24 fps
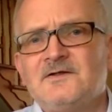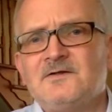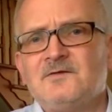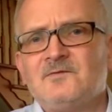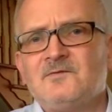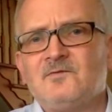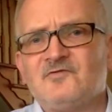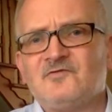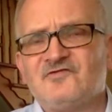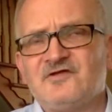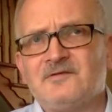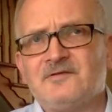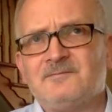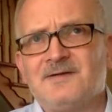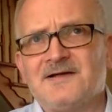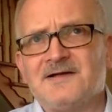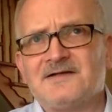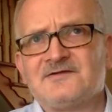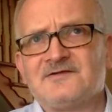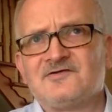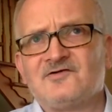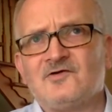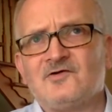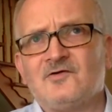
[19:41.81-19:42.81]
was in a
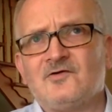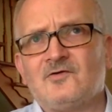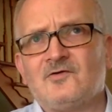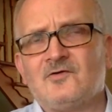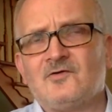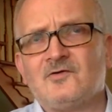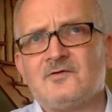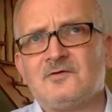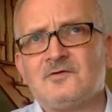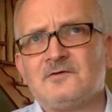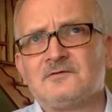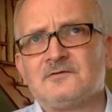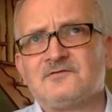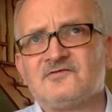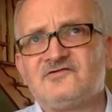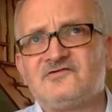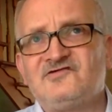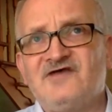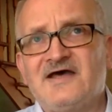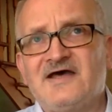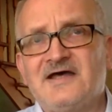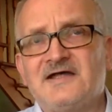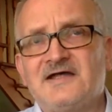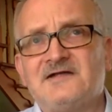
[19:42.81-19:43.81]
band called
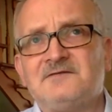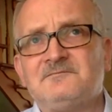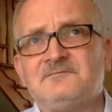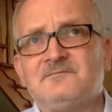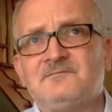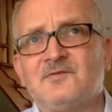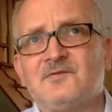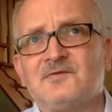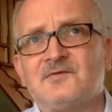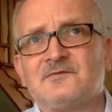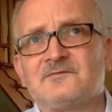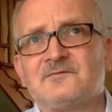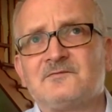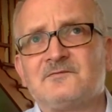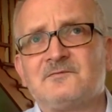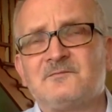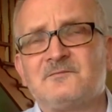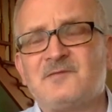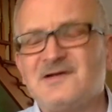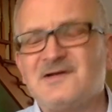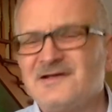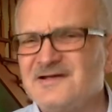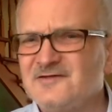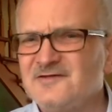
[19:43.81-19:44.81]
10, but
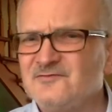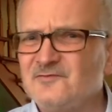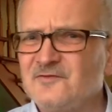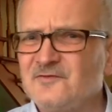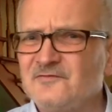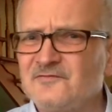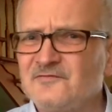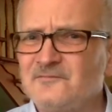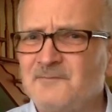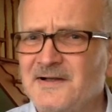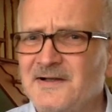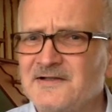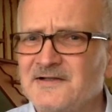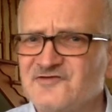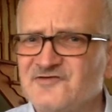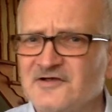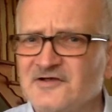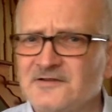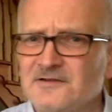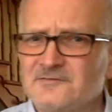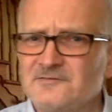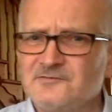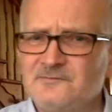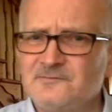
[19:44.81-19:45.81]
played with Michael
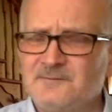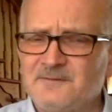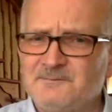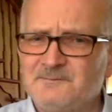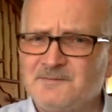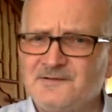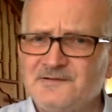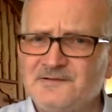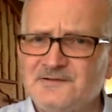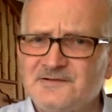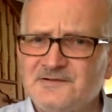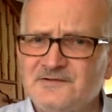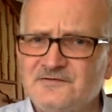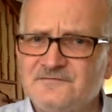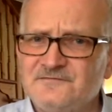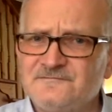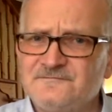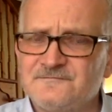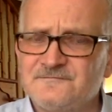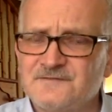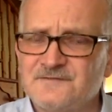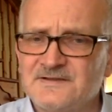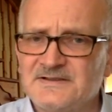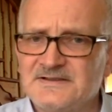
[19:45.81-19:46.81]
Schenker Group, I
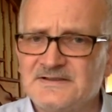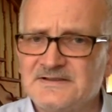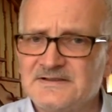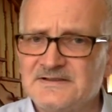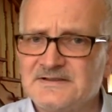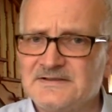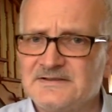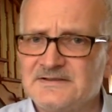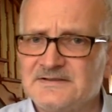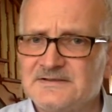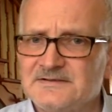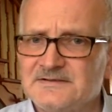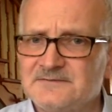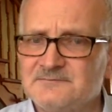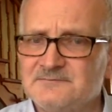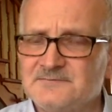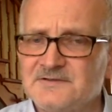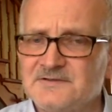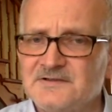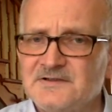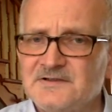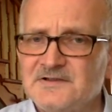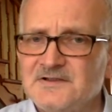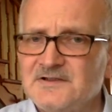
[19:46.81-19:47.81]
believe, and
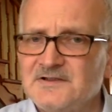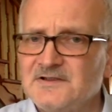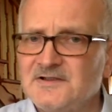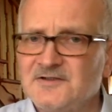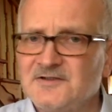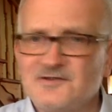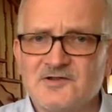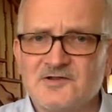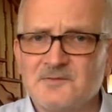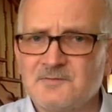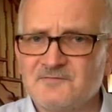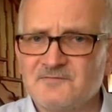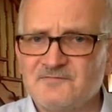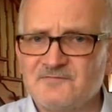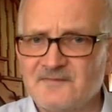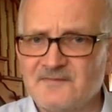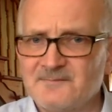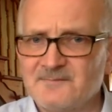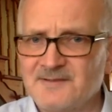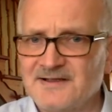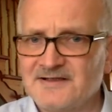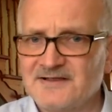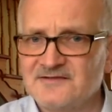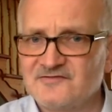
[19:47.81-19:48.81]
a couple of other
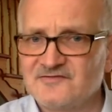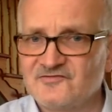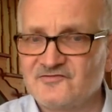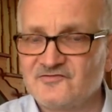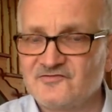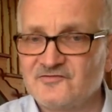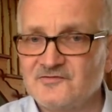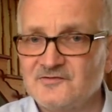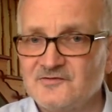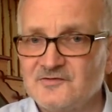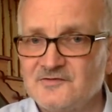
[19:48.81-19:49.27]
bands.